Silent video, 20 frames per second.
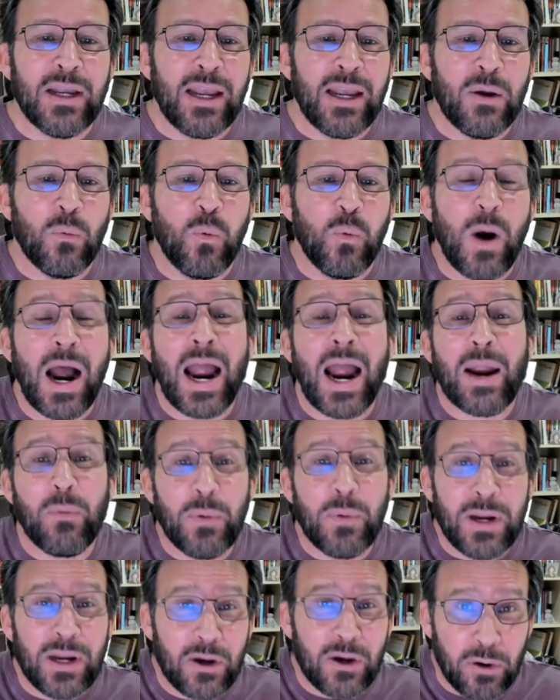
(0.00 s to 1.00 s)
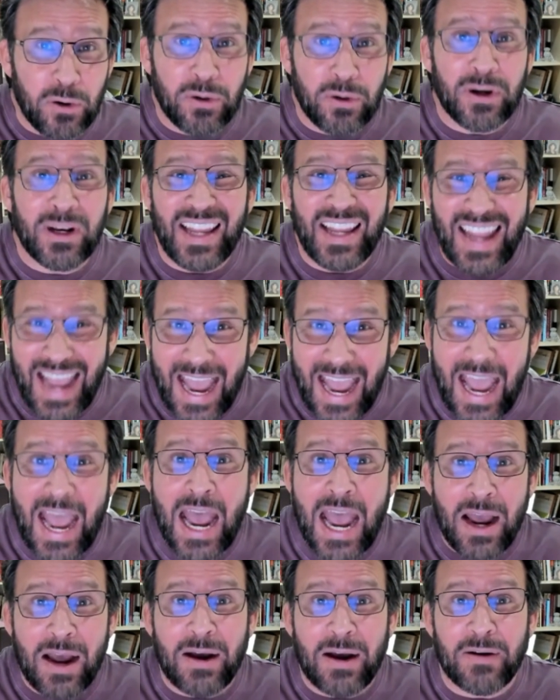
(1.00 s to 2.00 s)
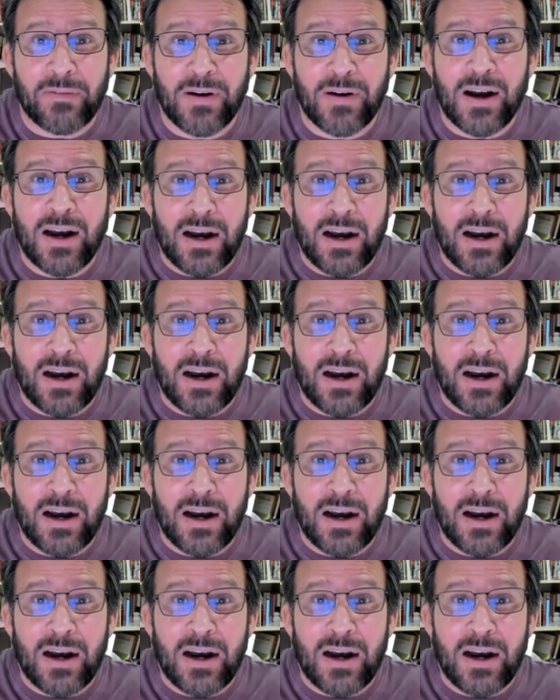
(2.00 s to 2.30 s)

and why we currently have